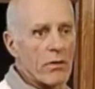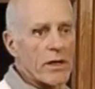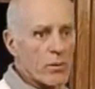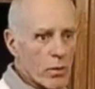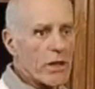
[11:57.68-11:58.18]

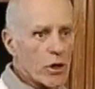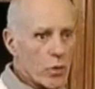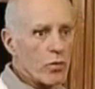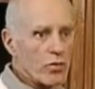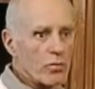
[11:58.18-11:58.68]
it we
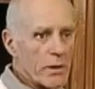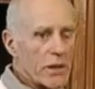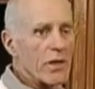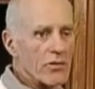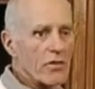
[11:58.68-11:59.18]
lose
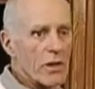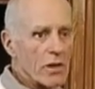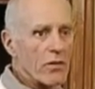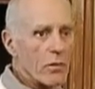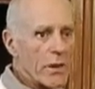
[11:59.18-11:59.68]
because
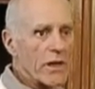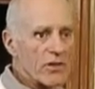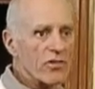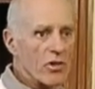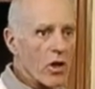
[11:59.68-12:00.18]
the wing
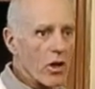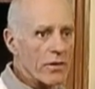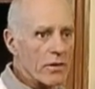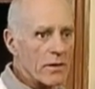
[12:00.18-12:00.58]
has stalled.